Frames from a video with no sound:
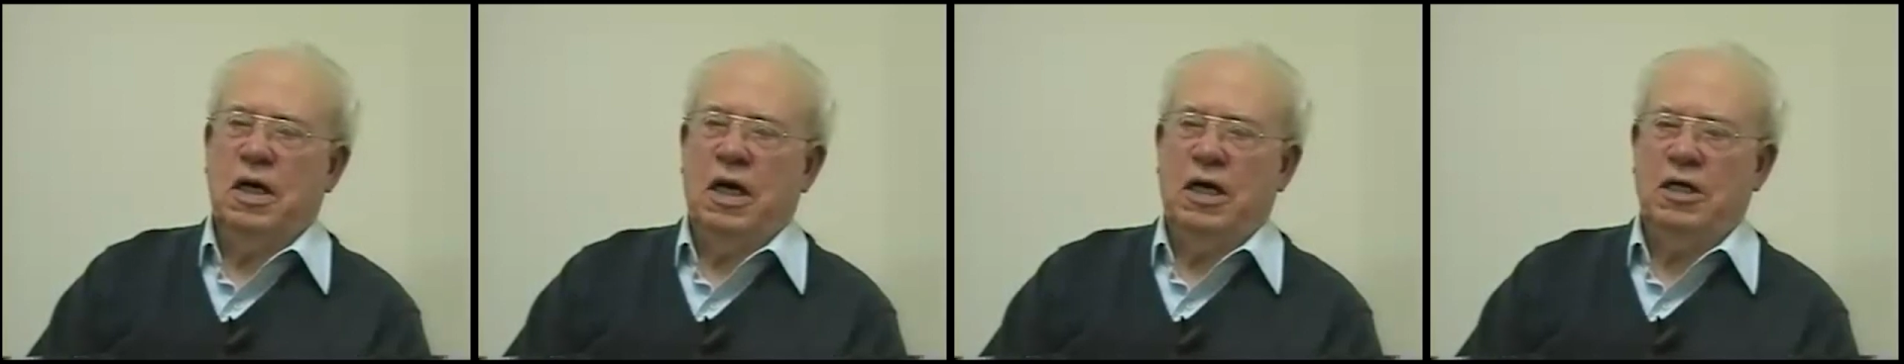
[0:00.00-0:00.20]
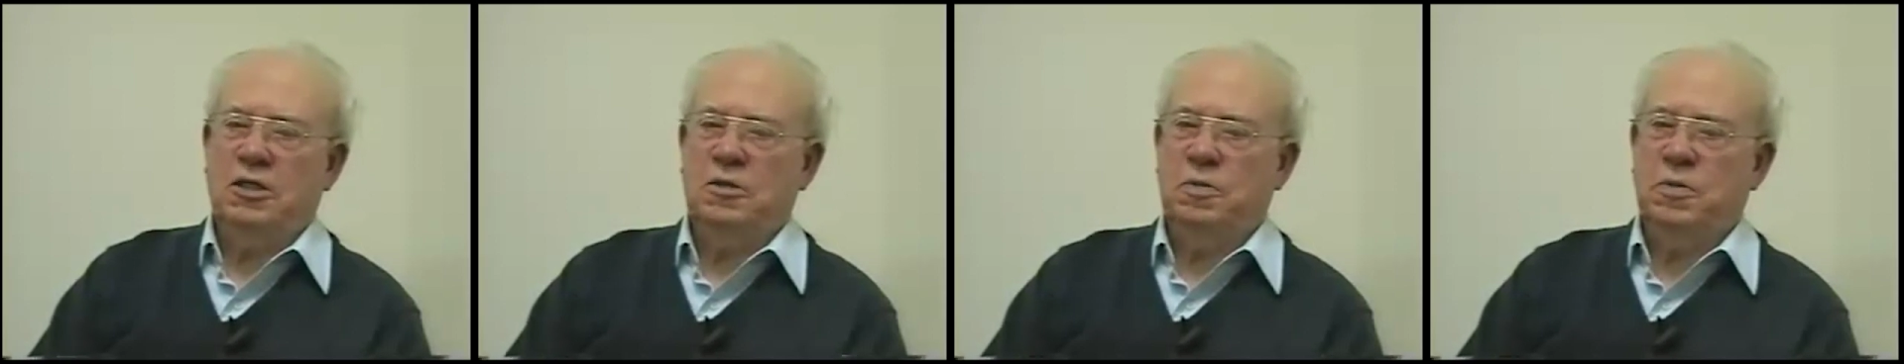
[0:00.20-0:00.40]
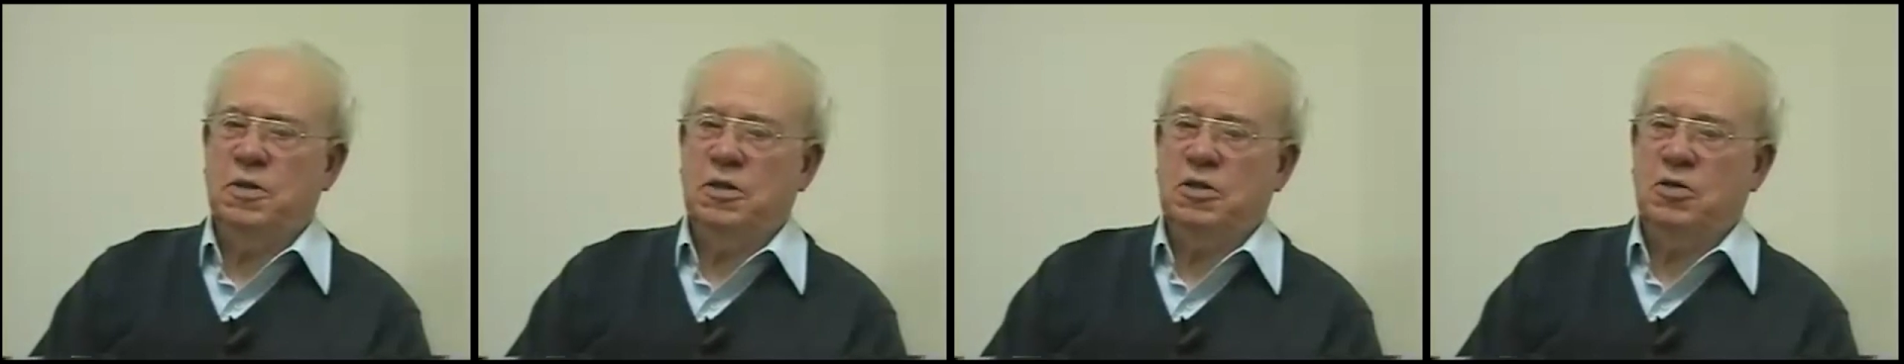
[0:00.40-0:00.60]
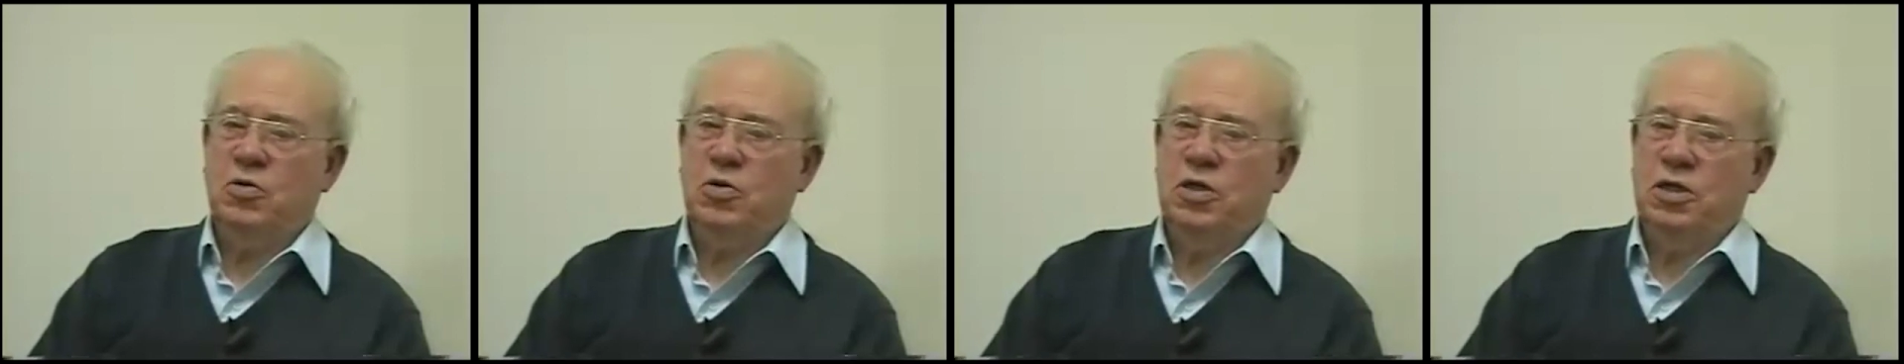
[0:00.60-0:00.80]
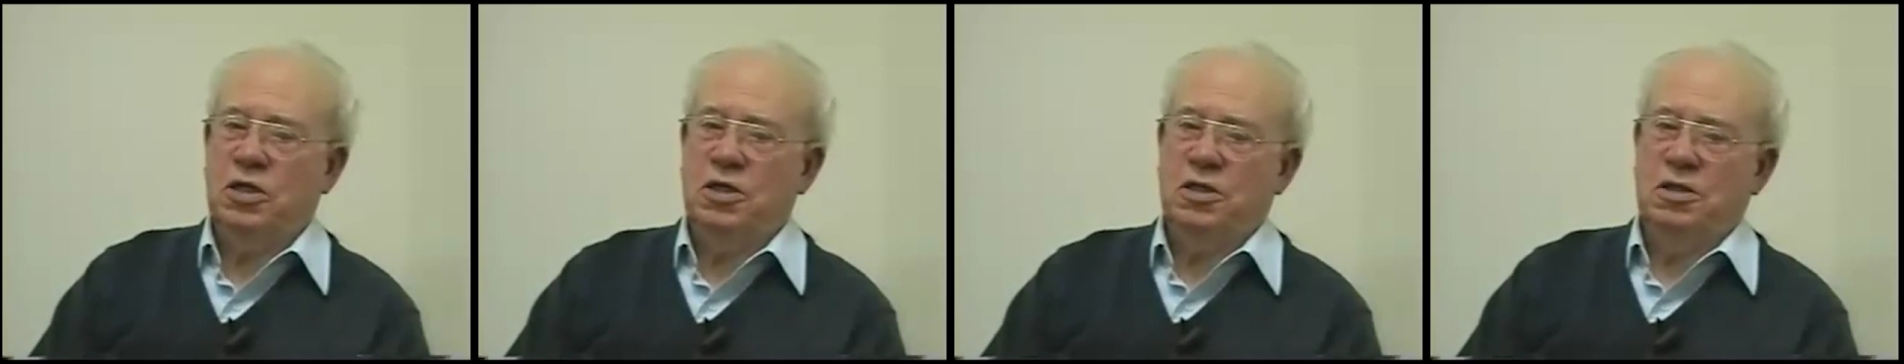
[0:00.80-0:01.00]
I spent
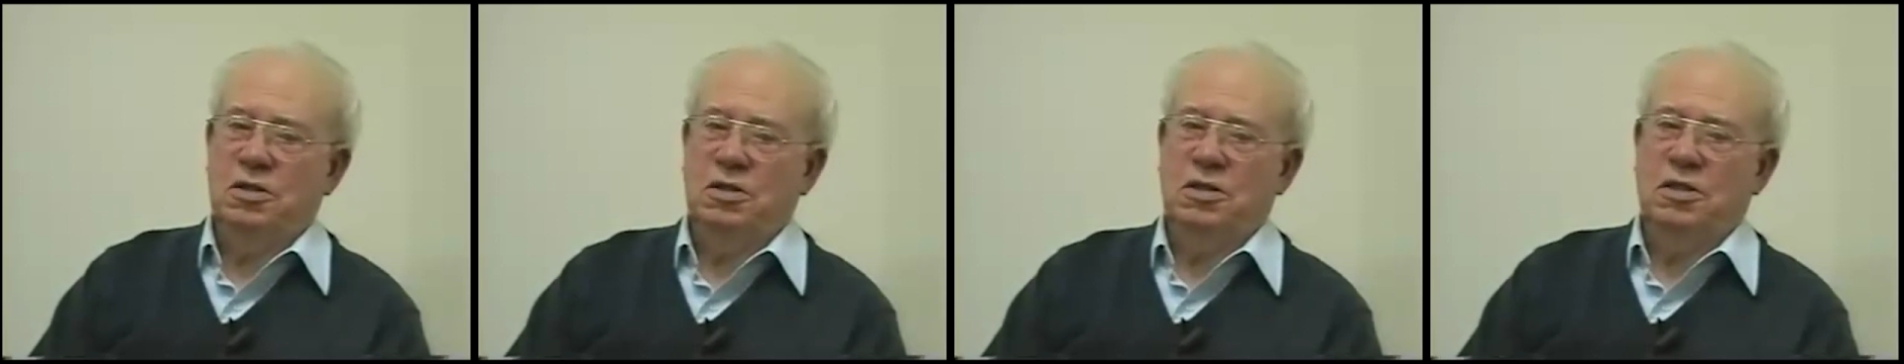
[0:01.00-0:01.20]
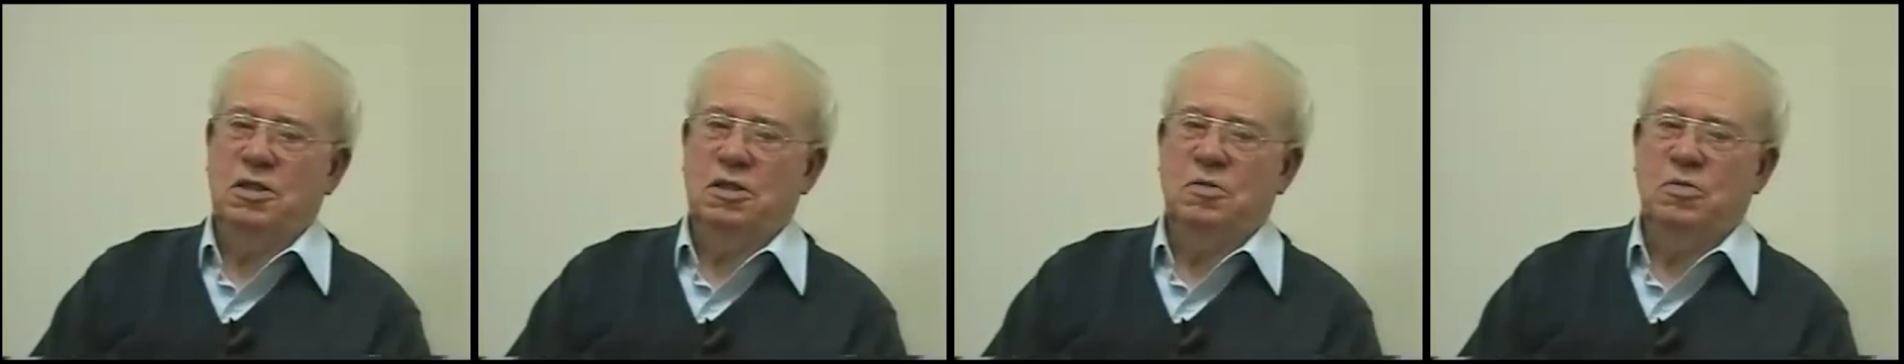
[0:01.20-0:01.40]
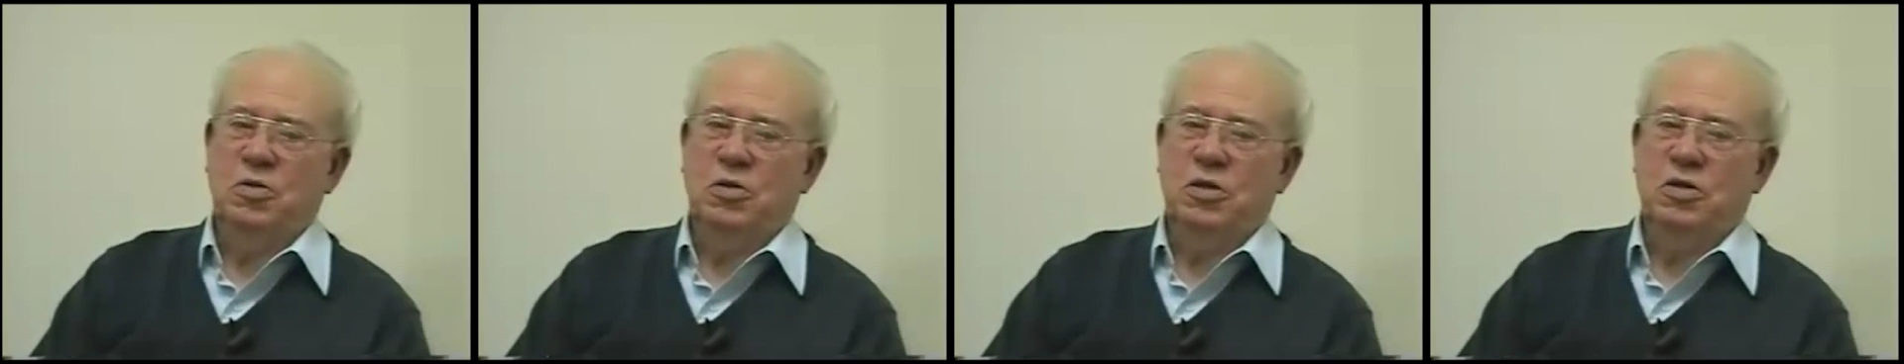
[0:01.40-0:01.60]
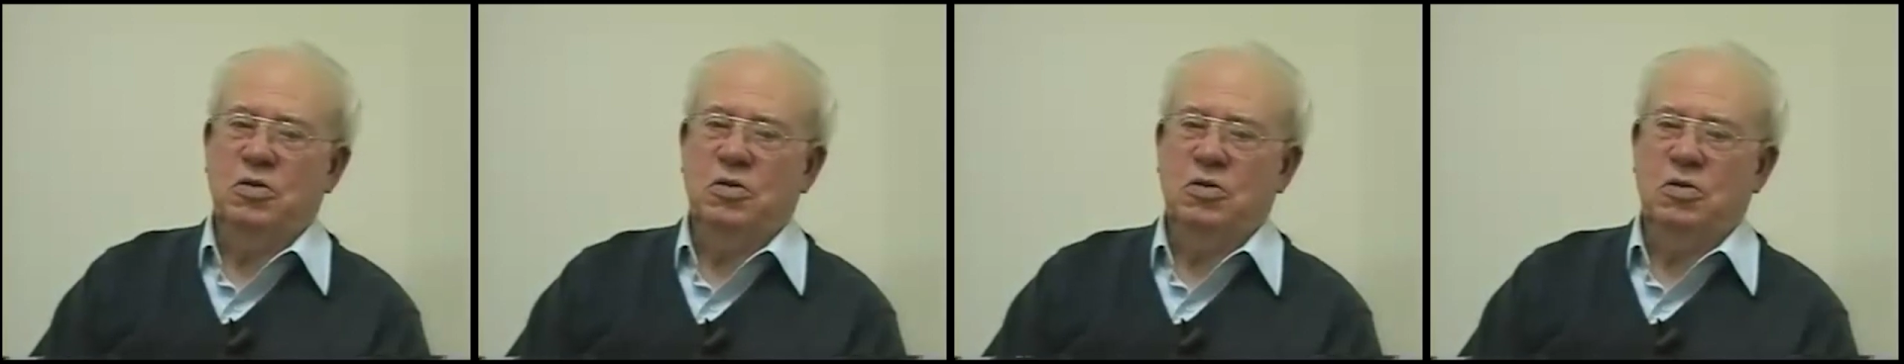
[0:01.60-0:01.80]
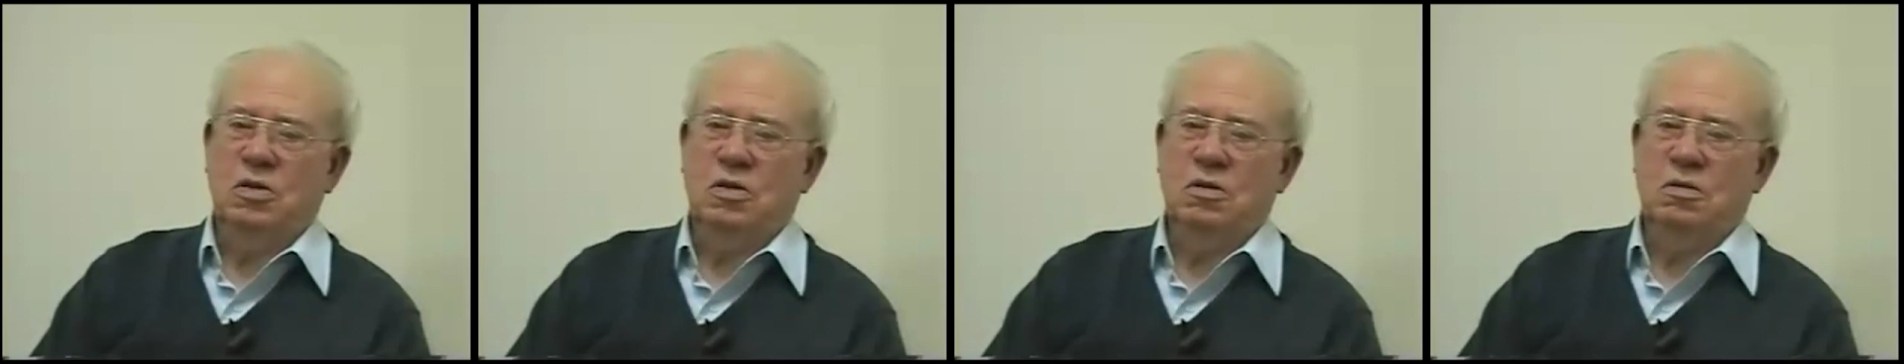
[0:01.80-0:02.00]
20 years in the
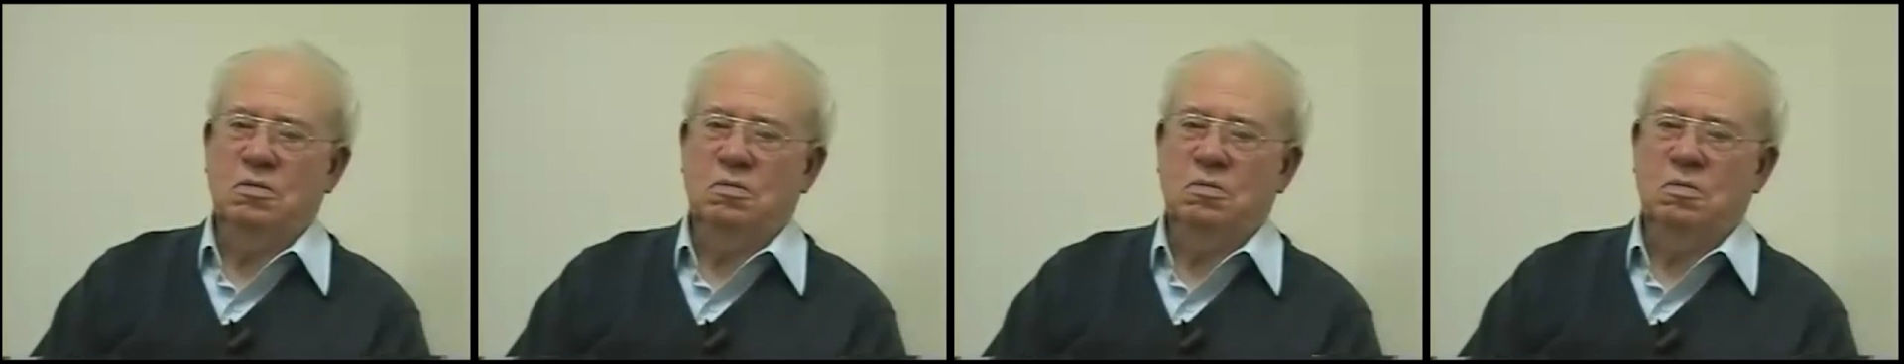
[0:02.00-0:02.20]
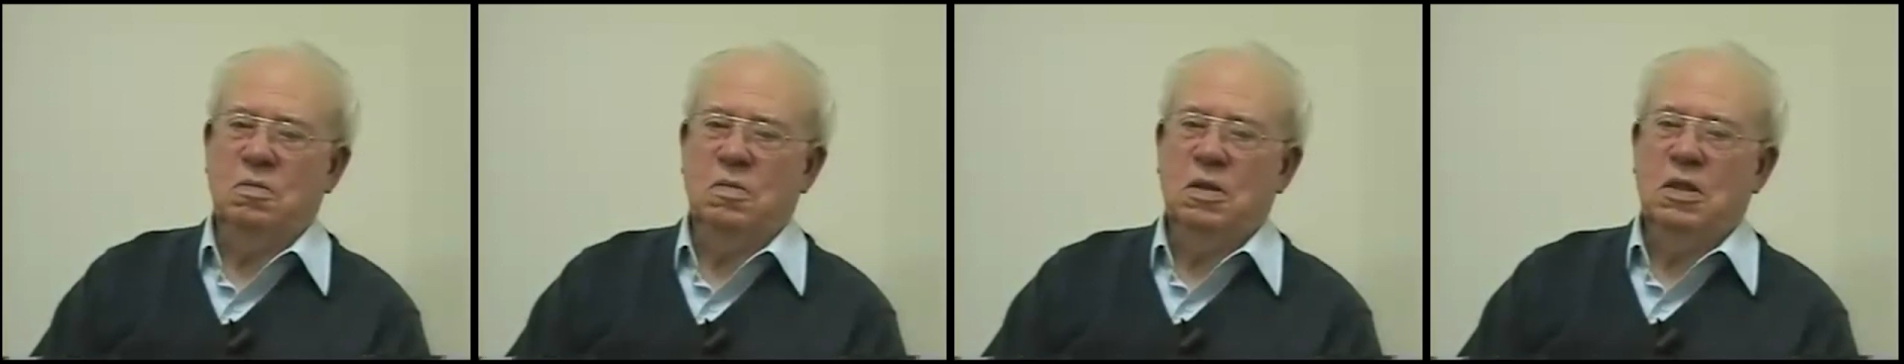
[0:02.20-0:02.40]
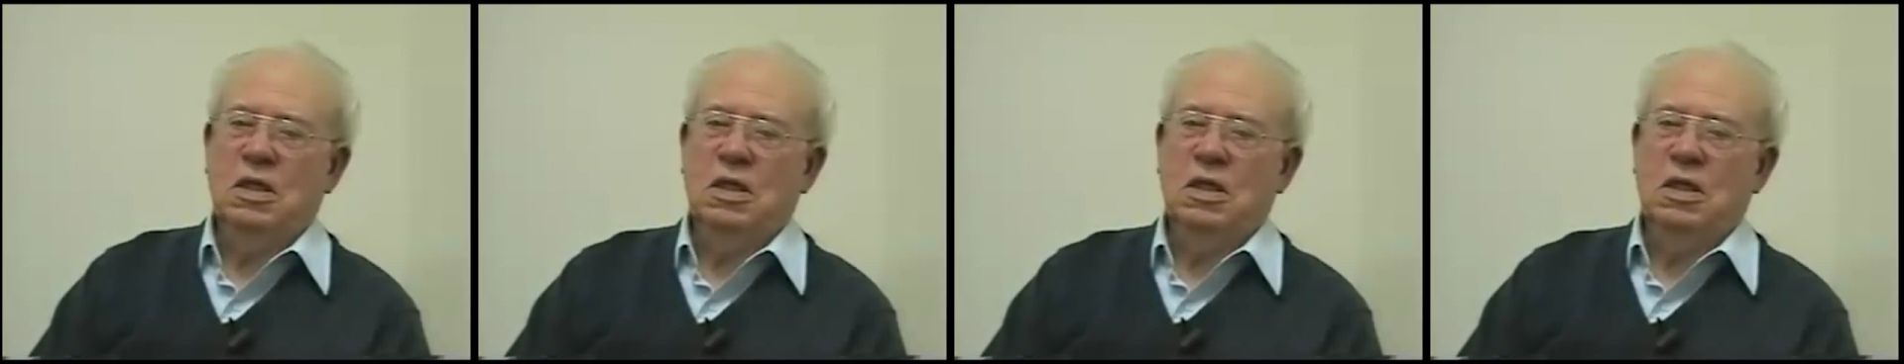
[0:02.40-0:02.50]
Marine Corps.